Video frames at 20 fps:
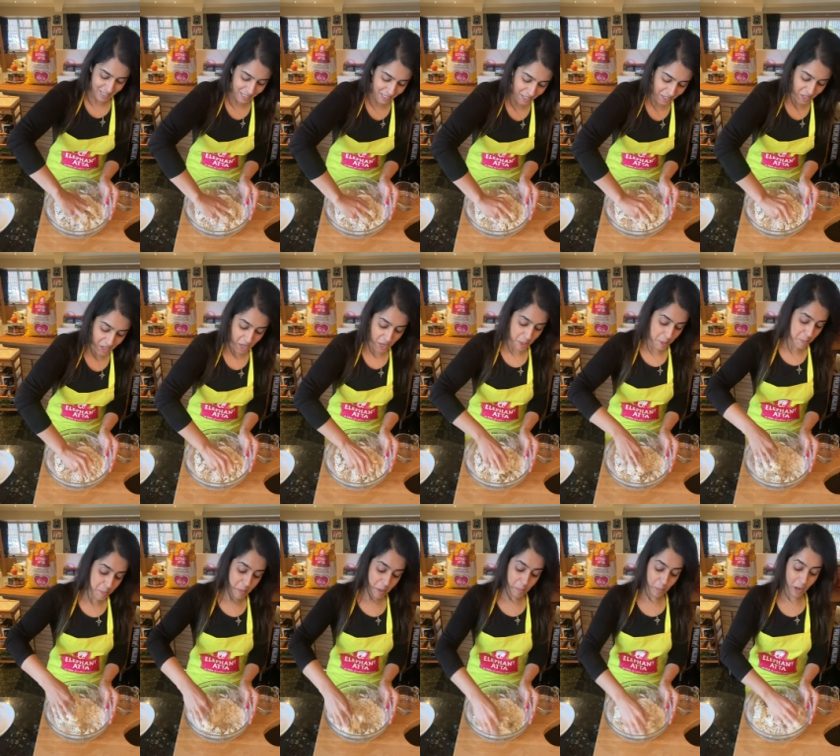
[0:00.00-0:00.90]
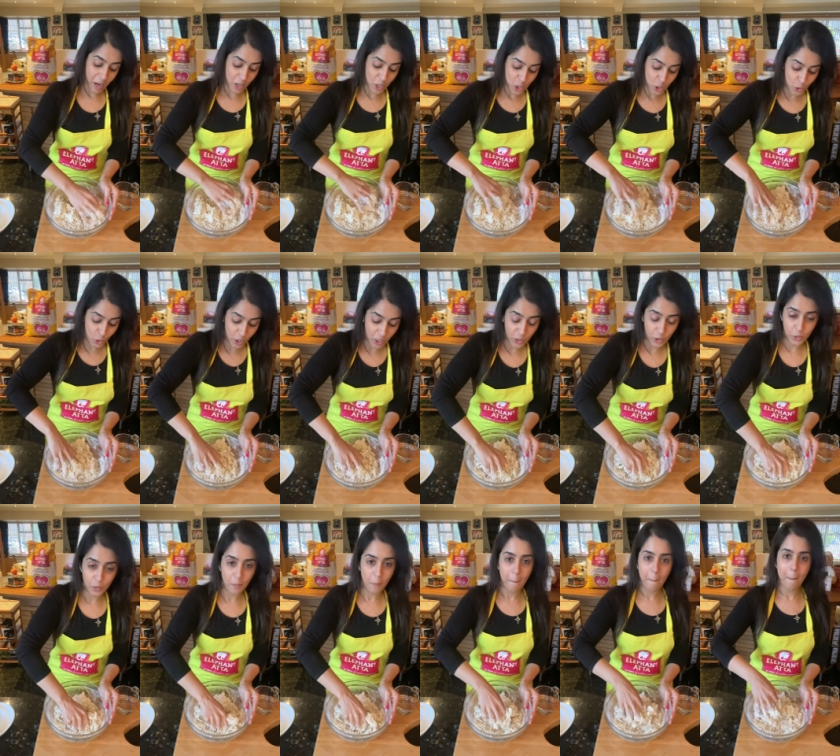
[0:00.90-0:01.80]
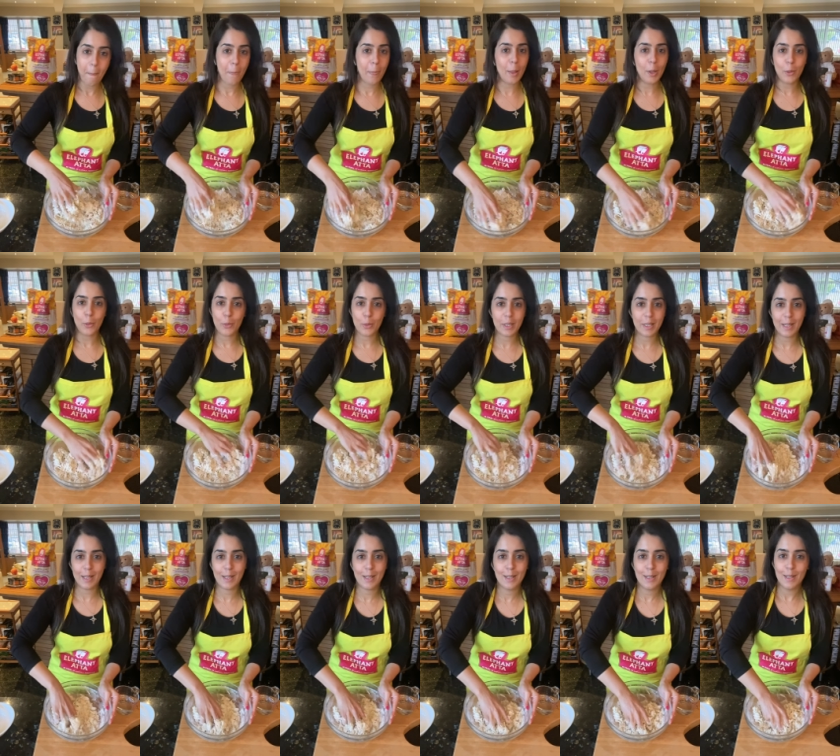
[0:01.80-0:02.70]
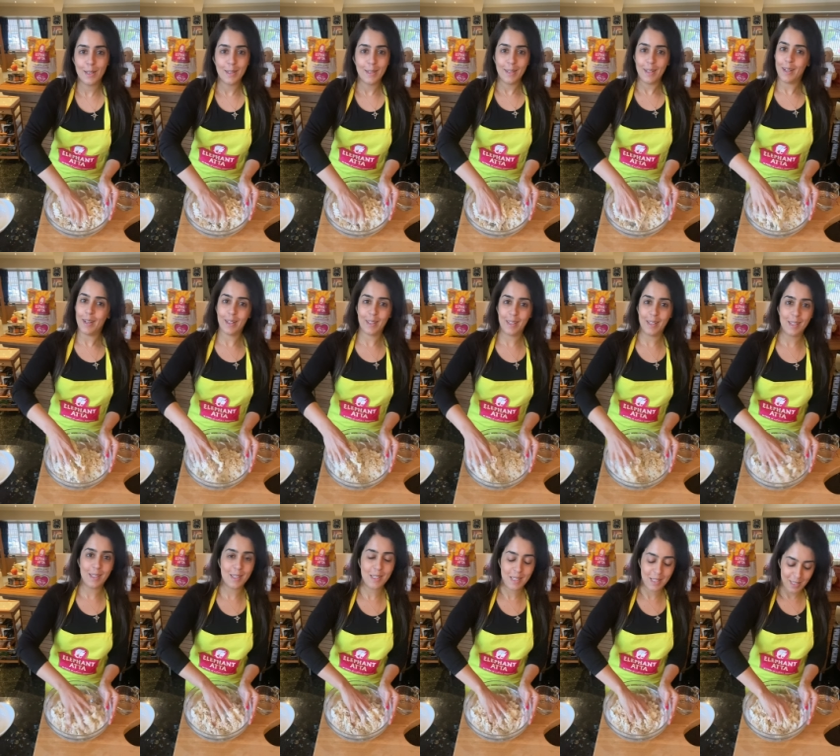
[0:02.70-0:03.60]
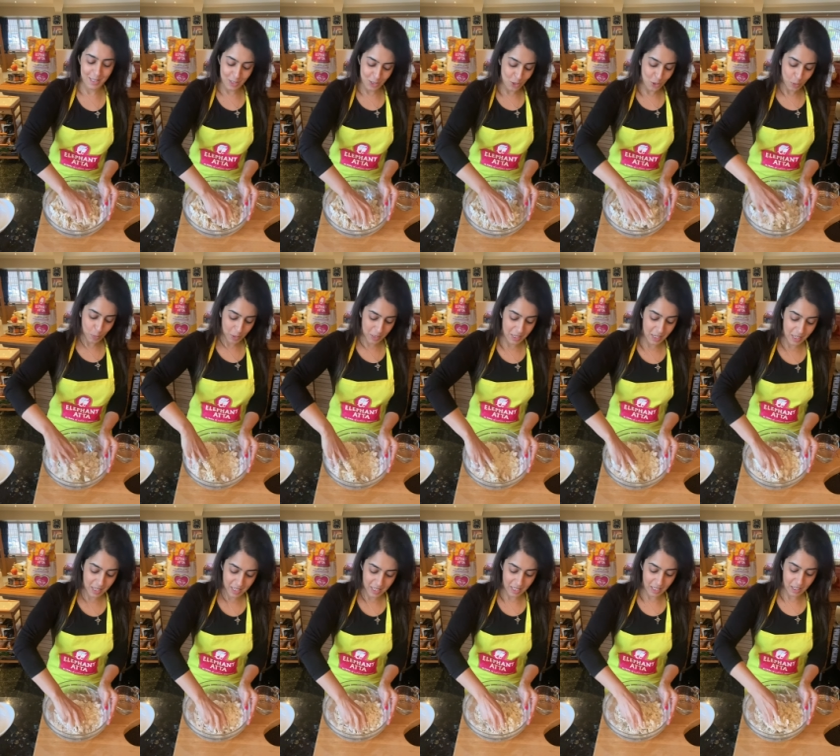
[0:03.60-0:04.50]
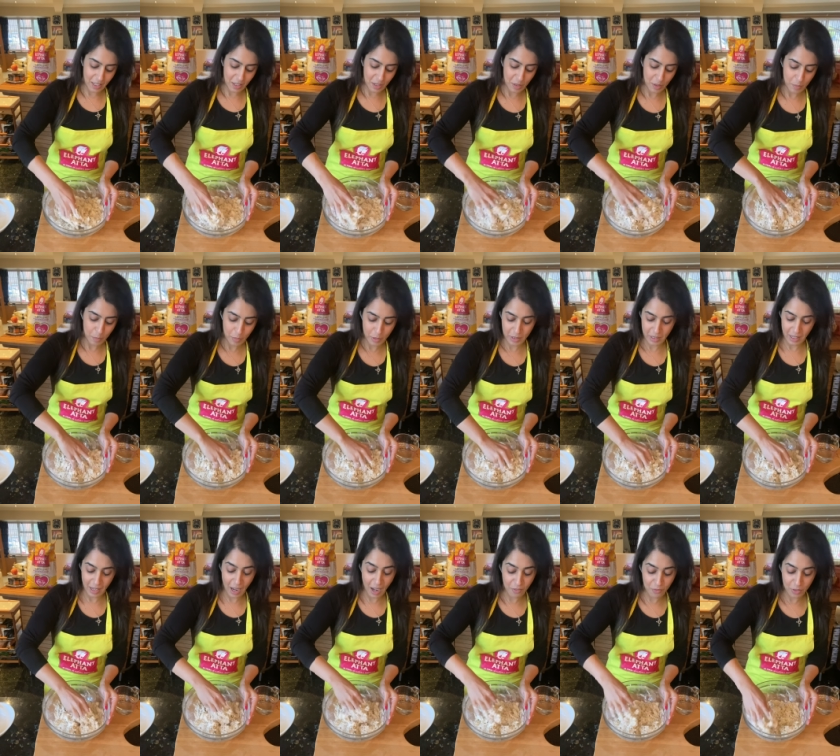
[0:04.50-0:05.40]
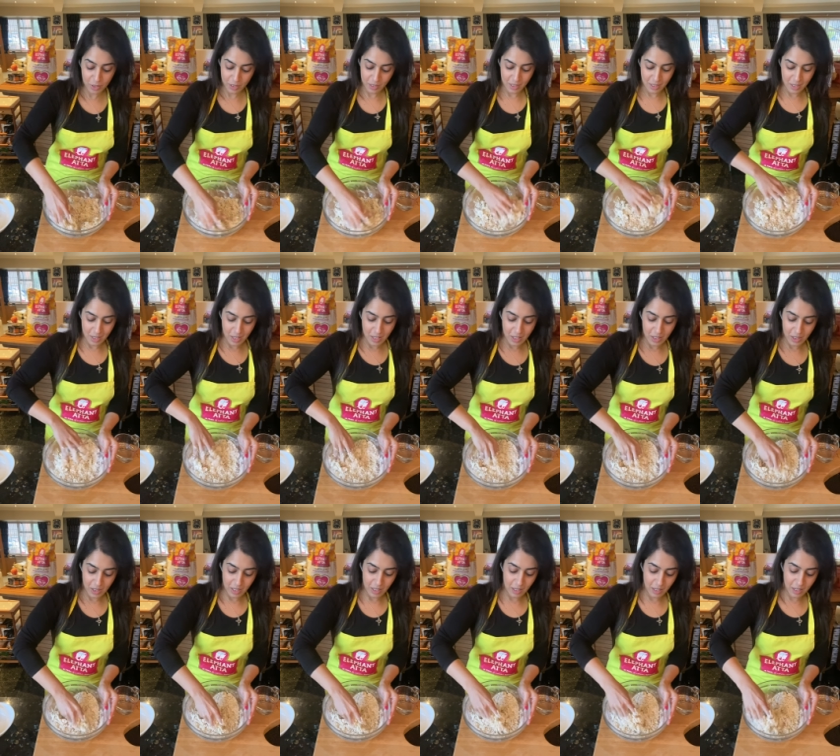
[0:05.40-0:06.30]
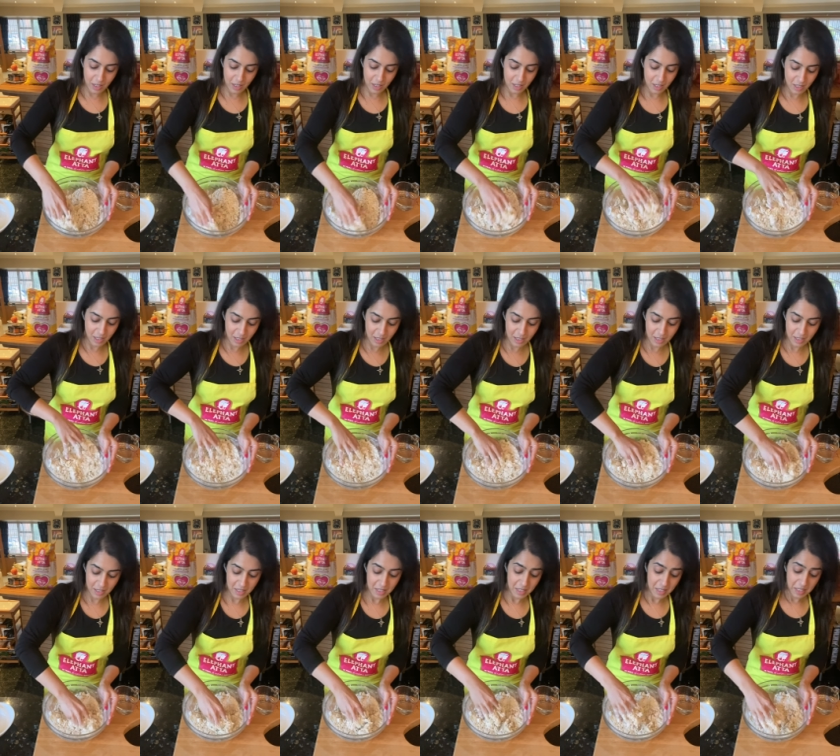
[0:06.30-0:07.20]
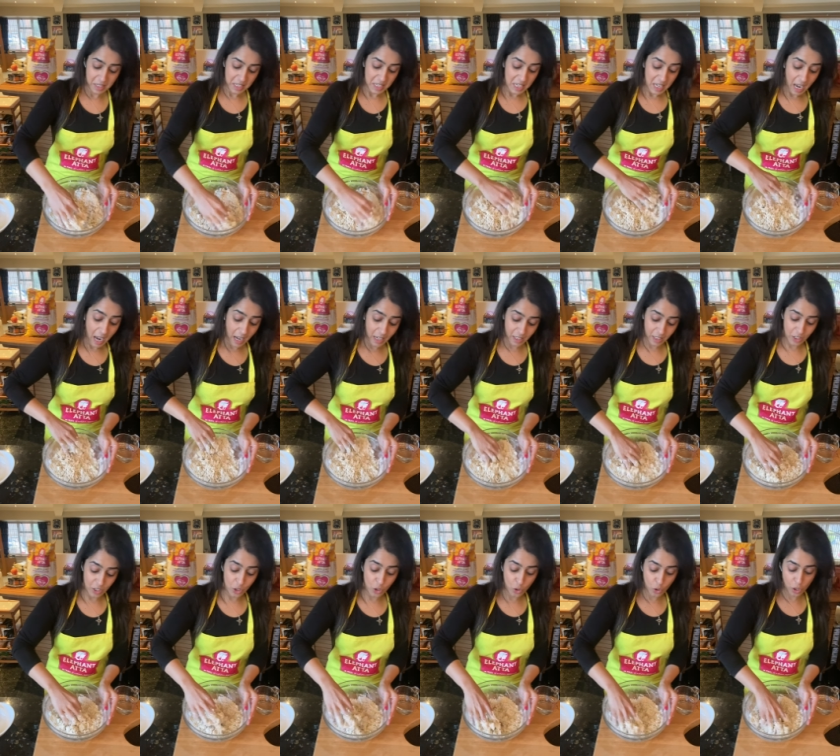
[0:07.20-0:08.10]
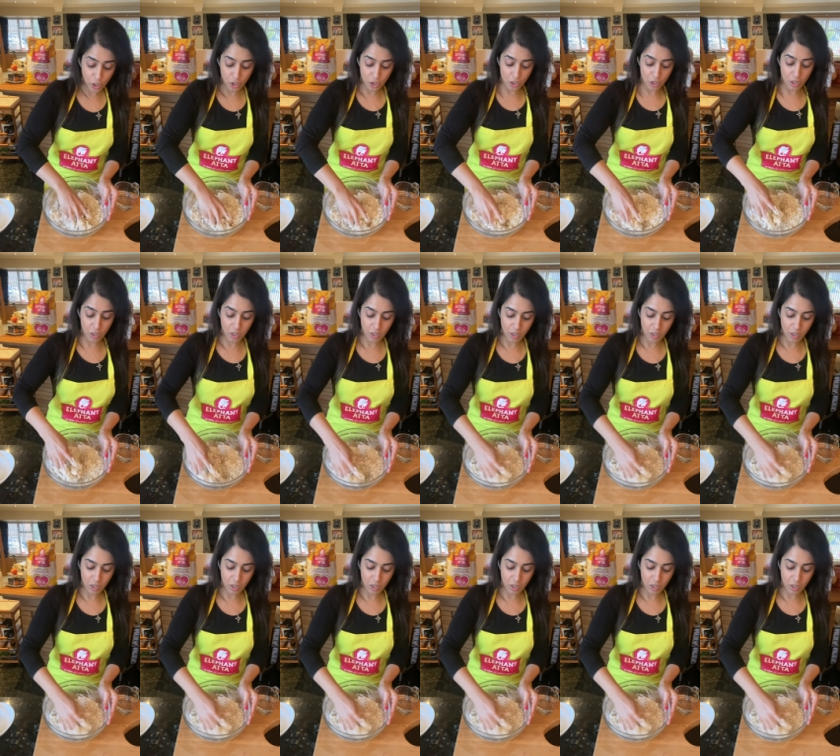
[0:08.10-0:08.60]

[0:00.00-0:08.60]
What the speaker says: But I assure you, not only are these super tasty, but they have the added nutrition